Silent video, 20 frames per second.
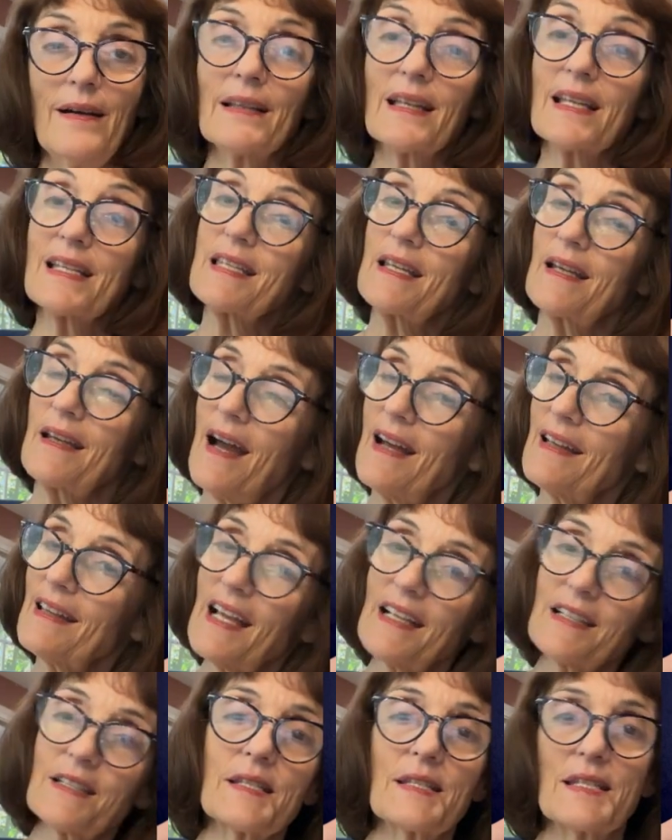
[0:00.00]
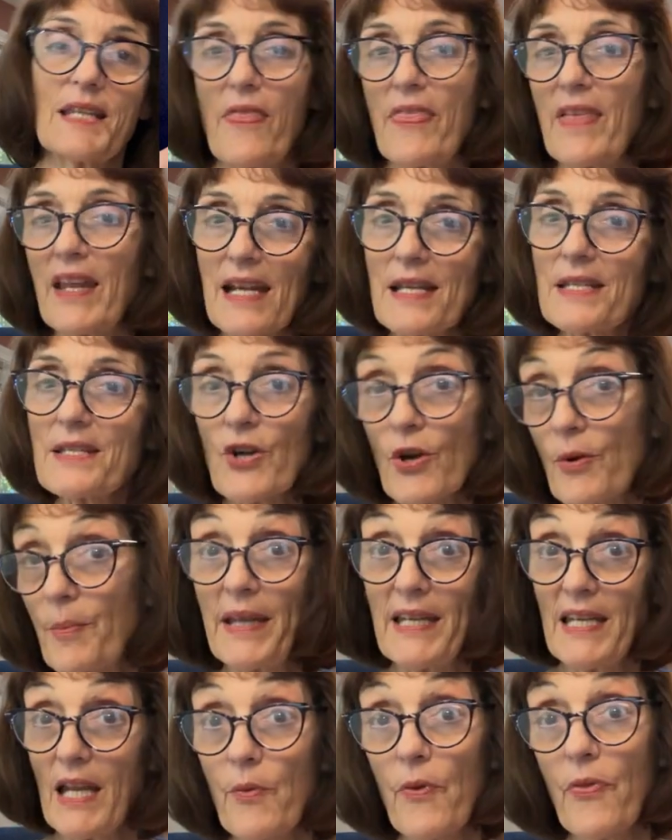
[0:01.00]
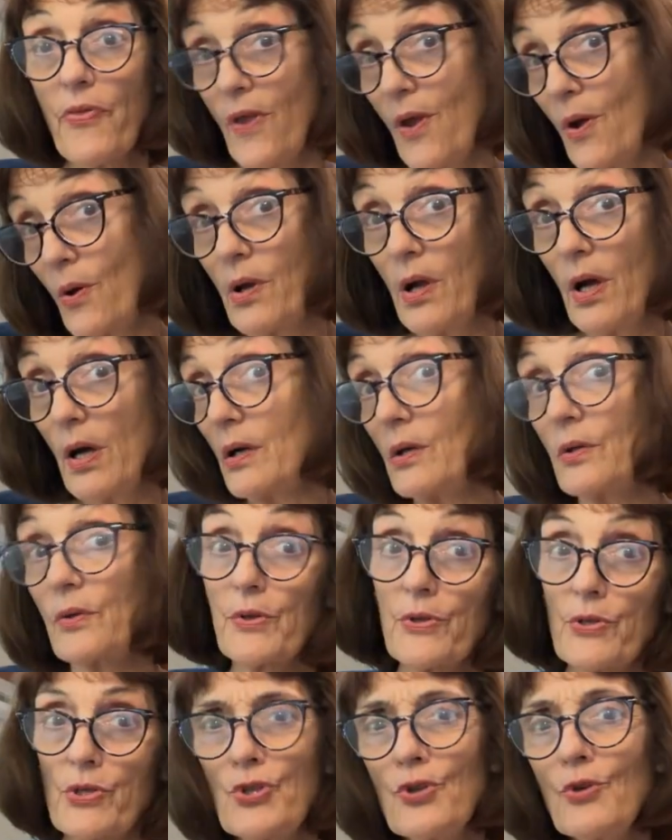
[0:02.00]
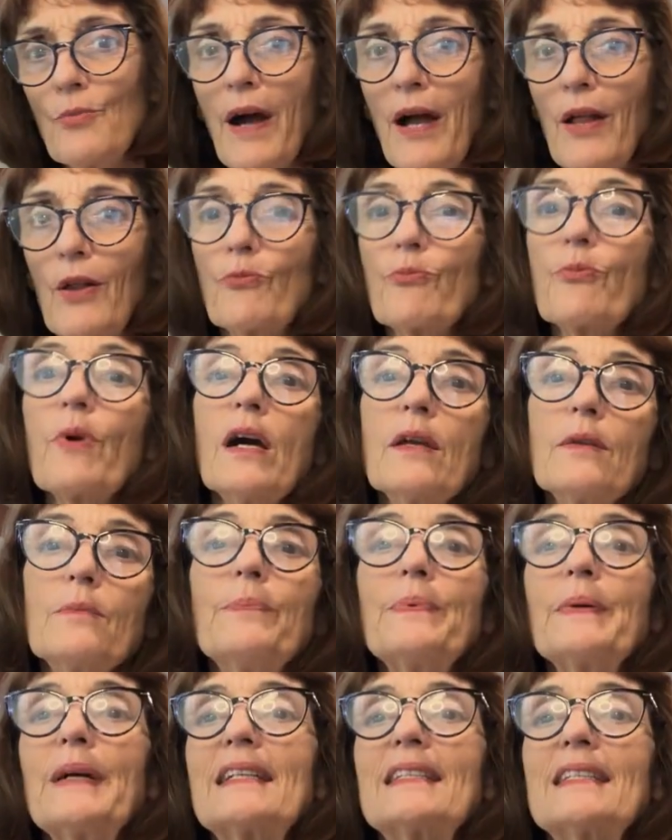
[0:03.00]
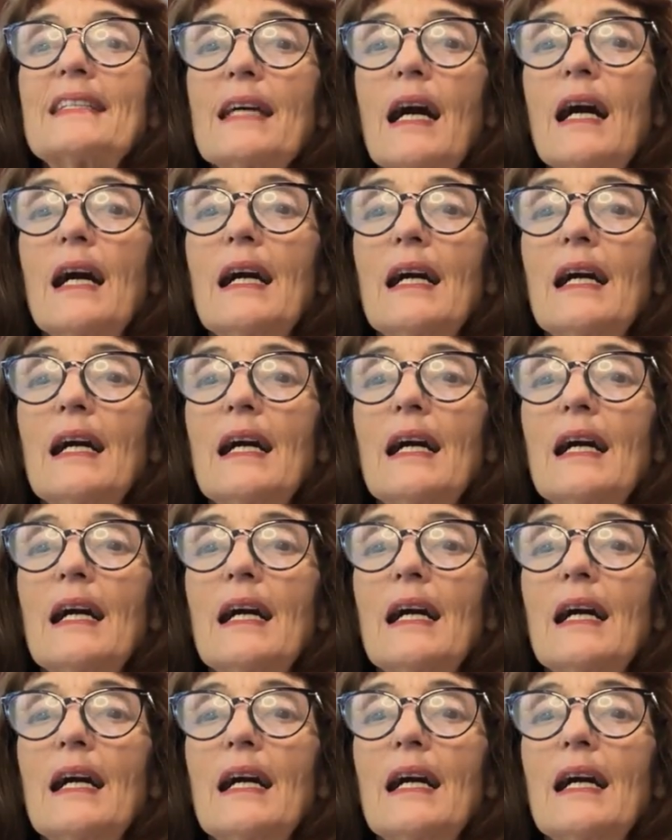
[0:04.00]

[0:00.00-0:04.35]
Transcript: Listen, I'd like to say that I start my with yoga or a 2-mile run, but